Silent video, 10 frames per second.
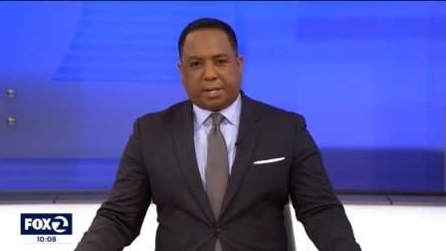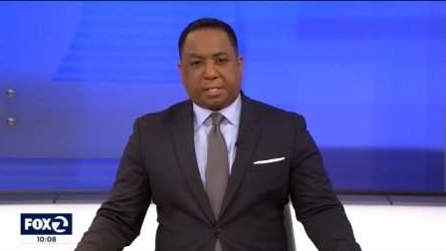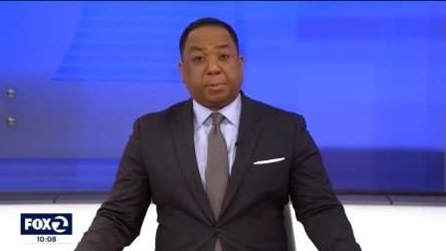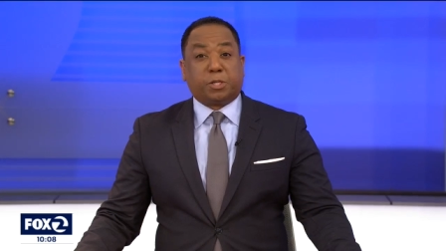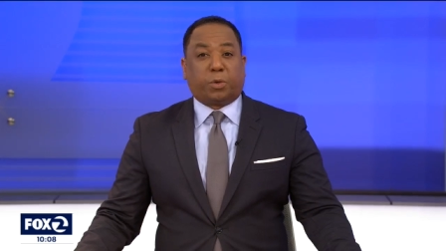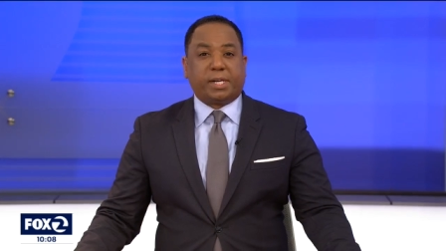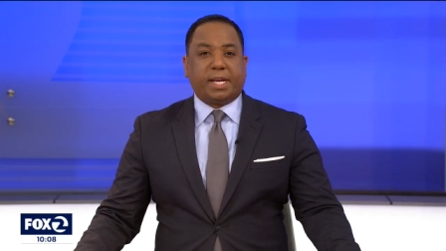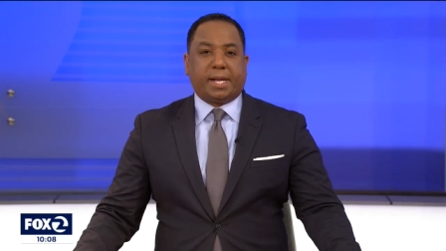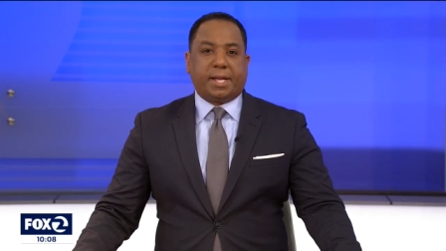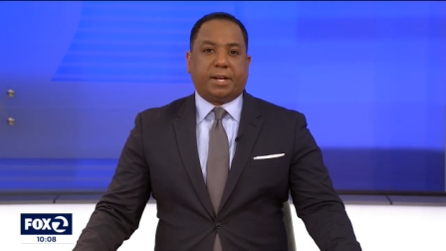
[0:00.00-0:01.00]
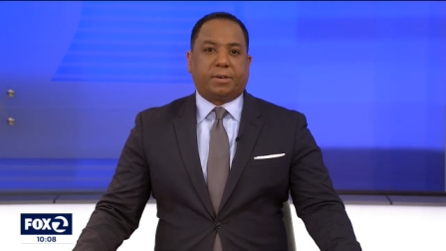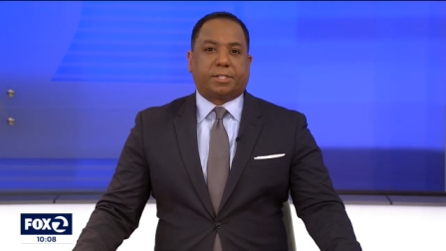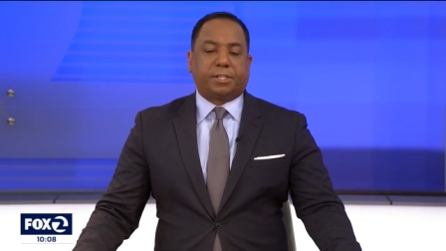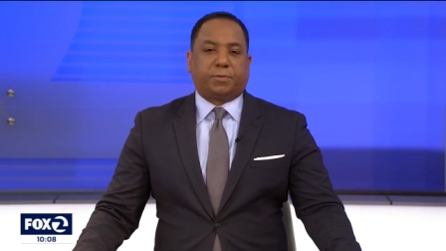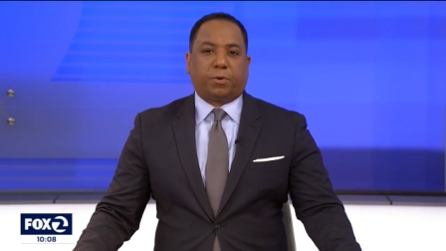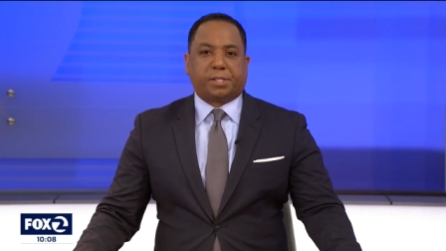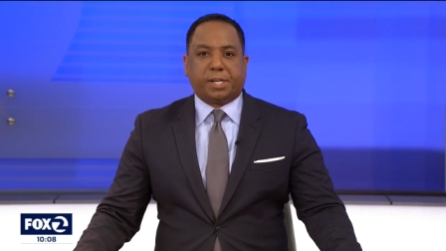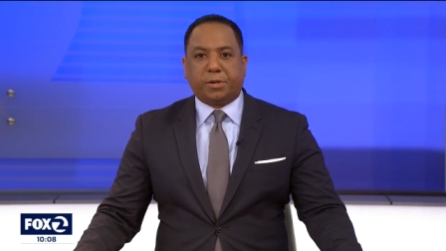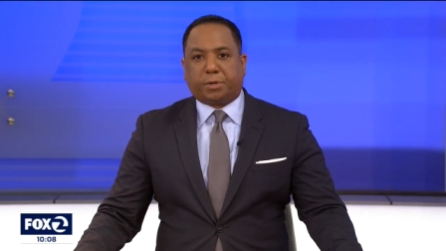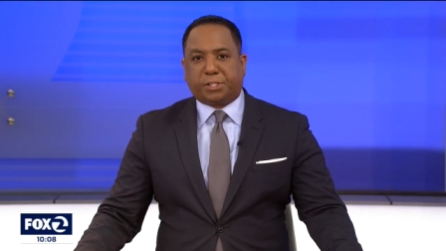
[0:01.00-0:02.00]
It has been 28 years since
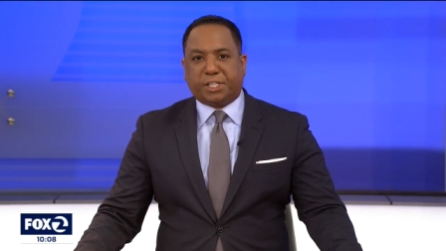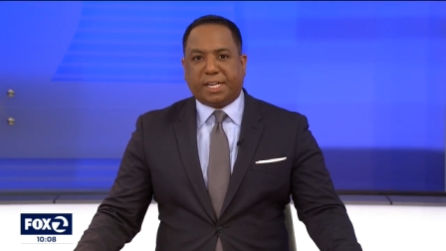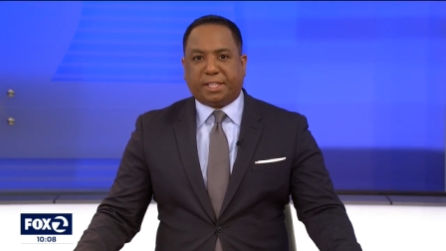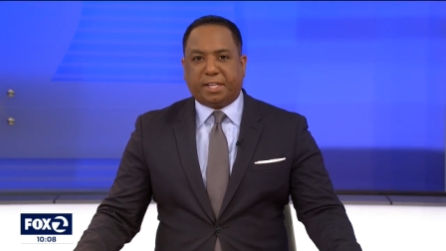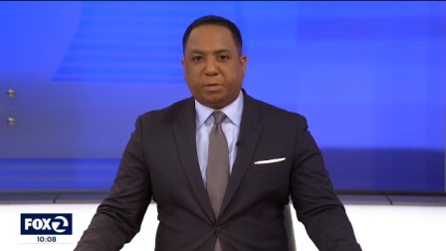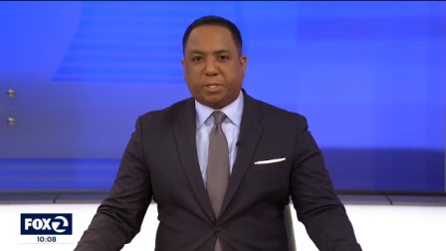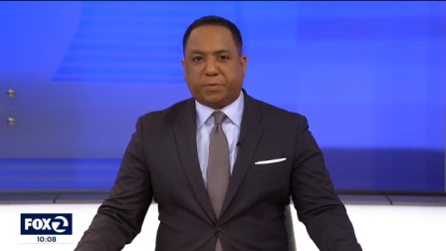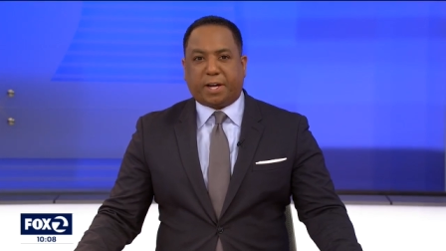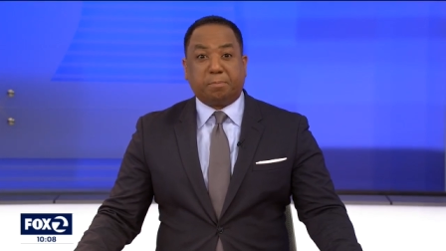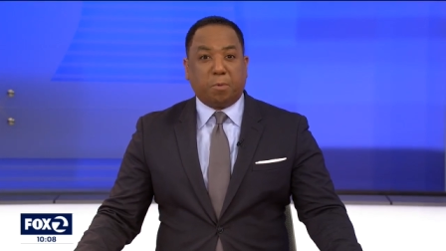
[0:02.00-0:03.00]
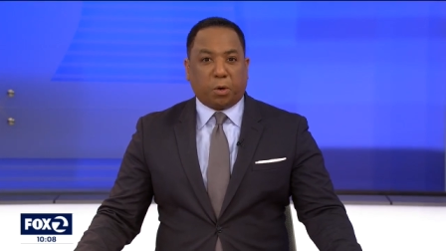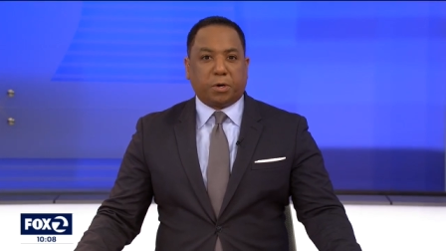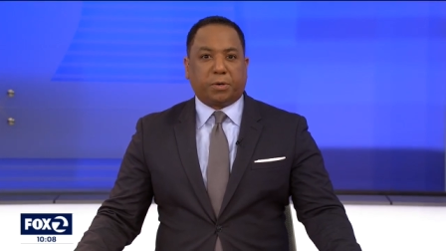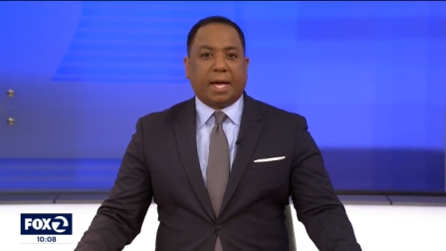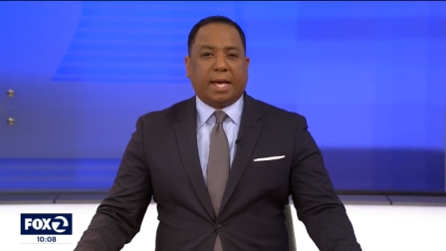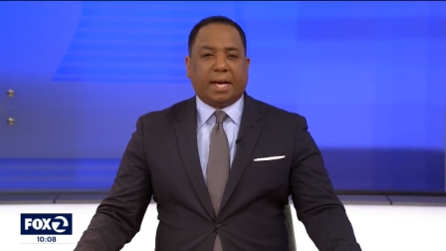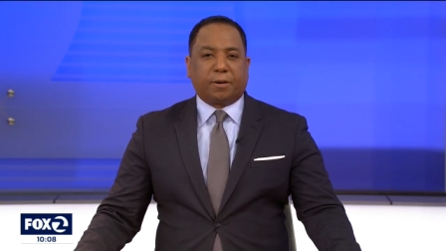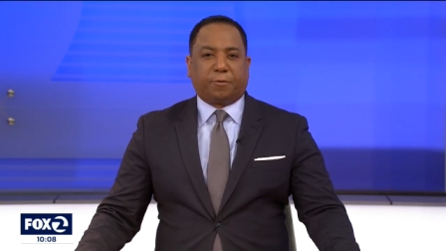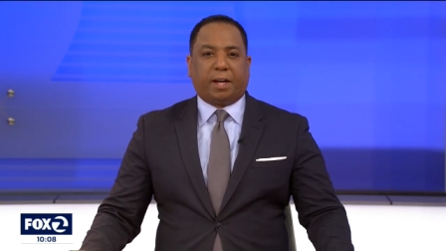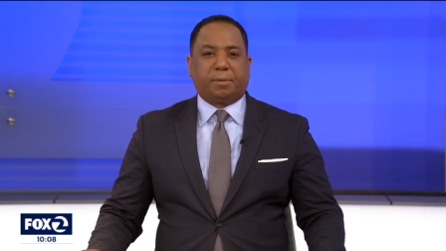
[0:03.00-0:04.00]
14 year old Jenny Lin was found murdered at
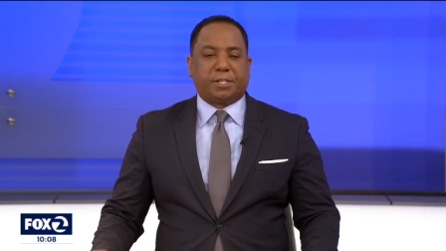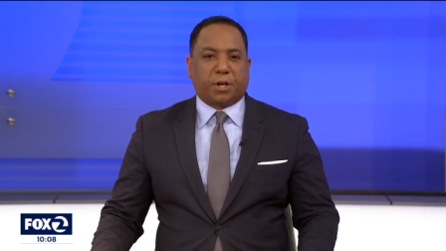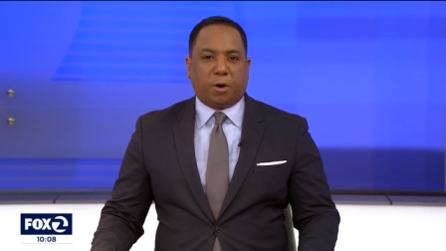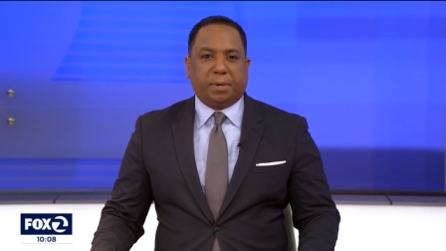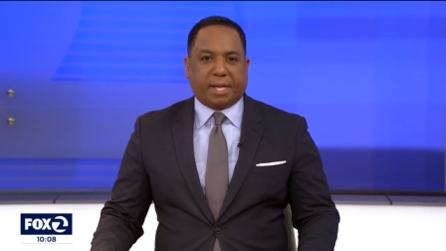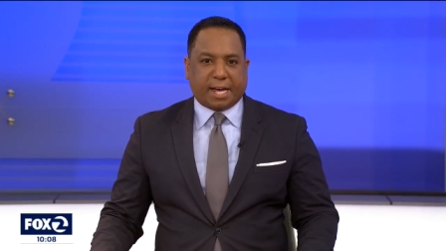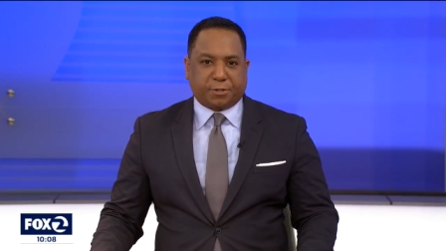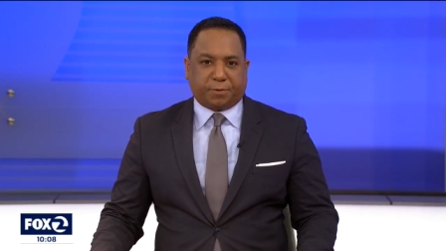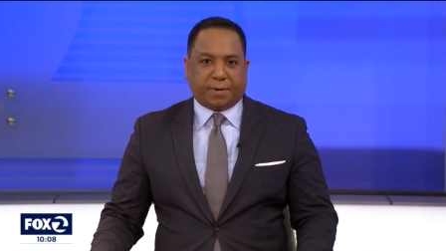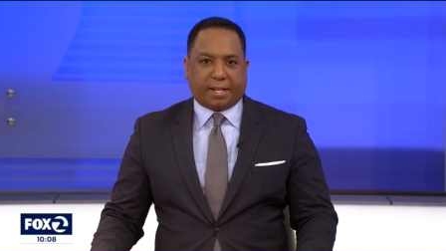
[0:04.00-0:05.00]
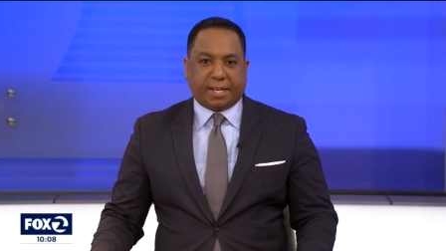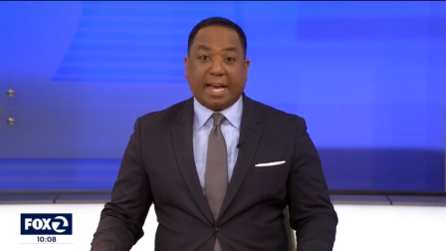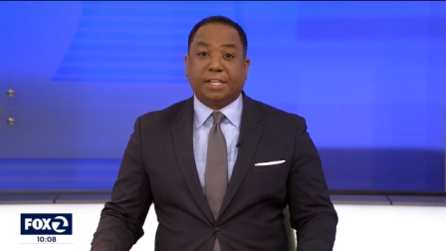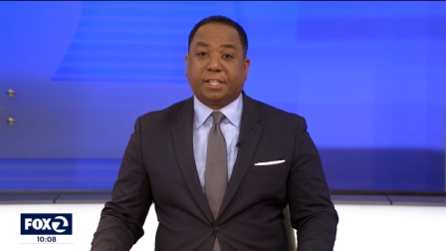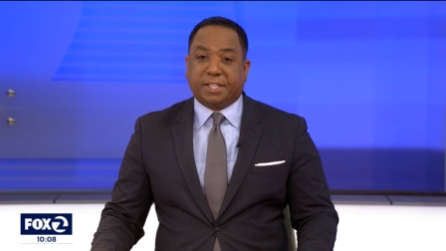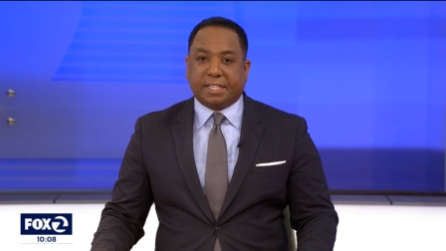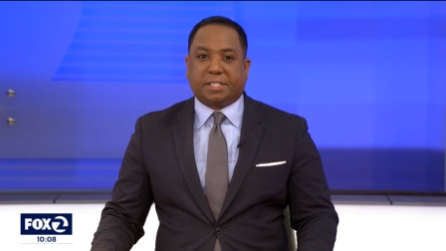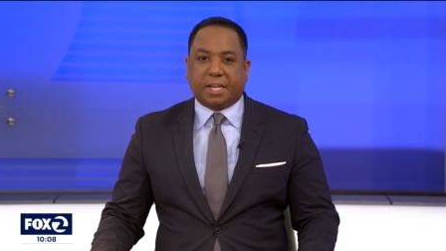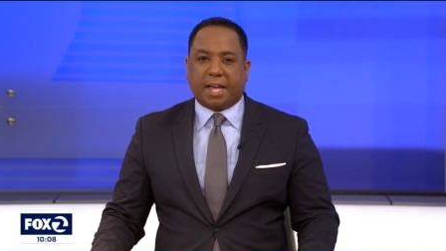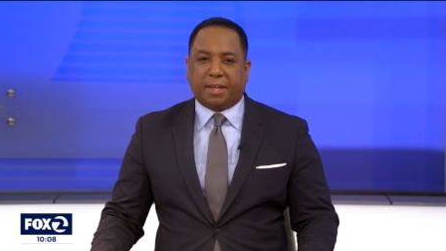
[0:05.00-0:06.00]
her family's home in Castro Valley, and to
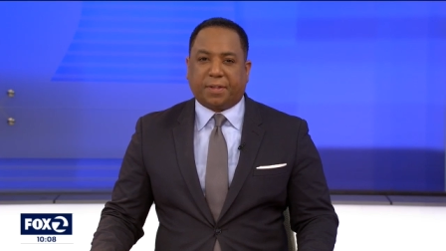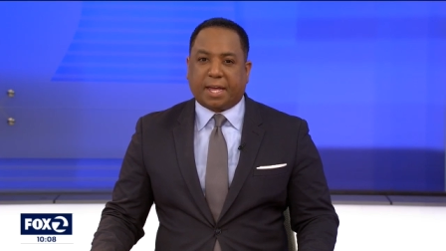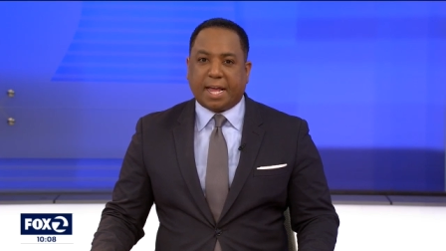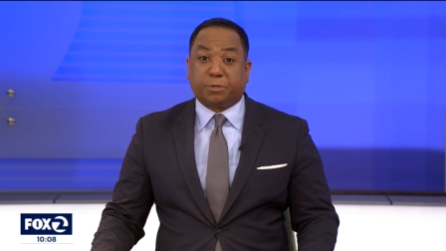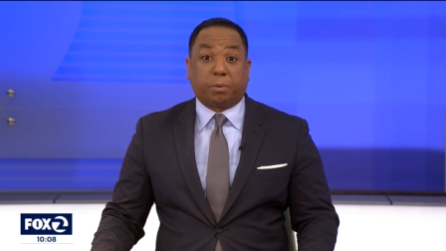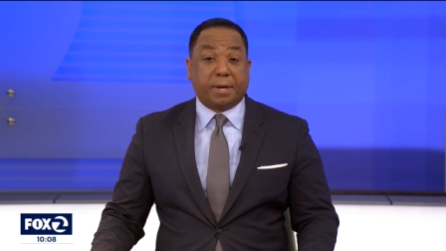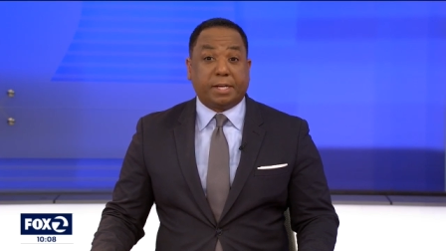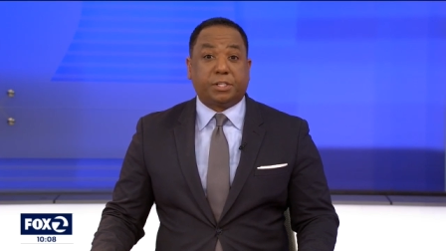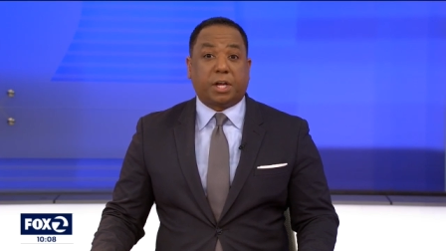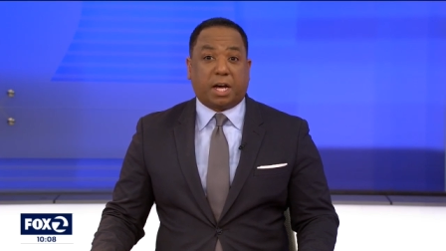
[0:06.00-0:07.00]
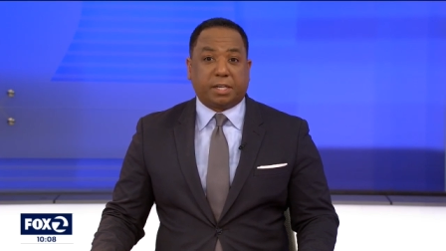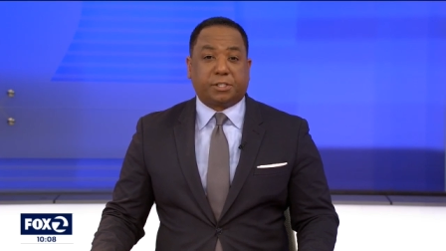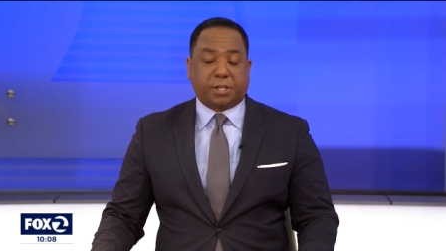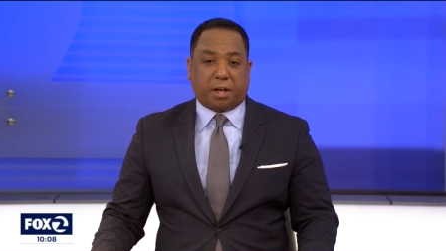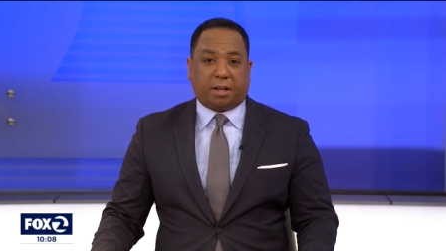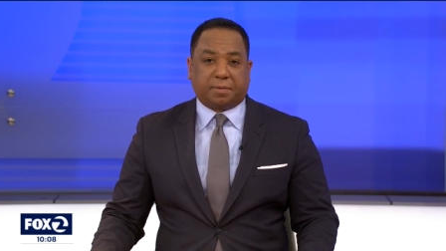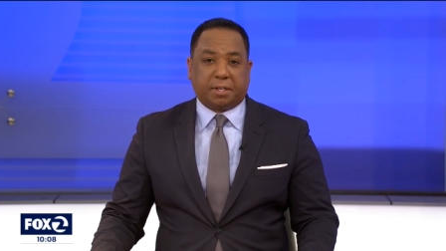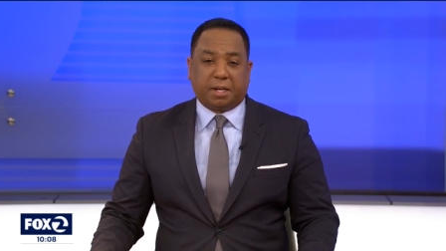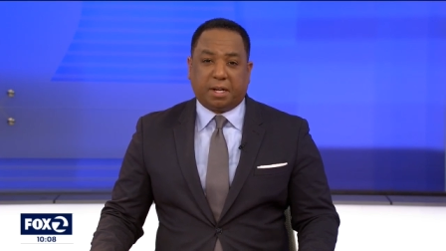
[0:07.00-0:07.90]
this day, the case remains unsolved.